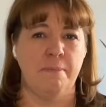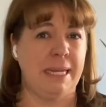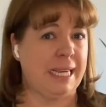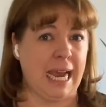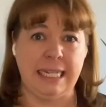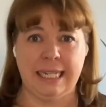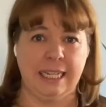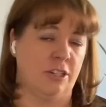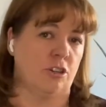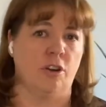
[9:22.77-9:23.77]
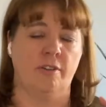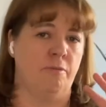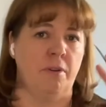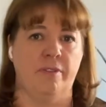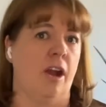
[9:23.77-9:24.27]
because things are sort of
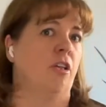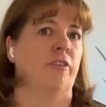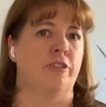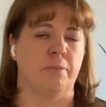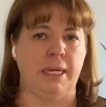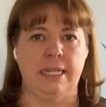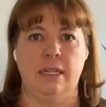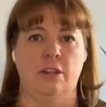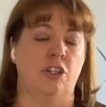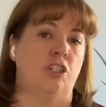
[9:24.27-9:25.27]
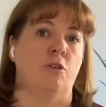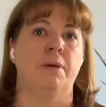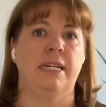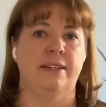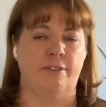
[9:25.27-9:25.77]
moving all over the place and there's so
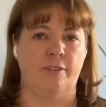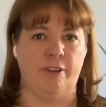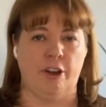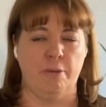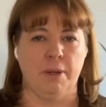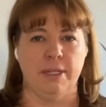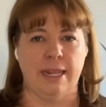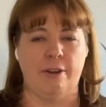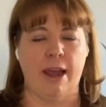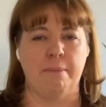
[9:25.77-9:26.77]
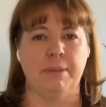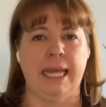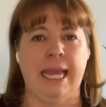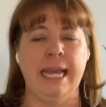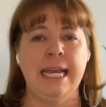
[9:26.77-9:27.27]
many different variables that are at
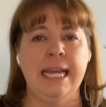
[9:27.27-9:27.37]
play,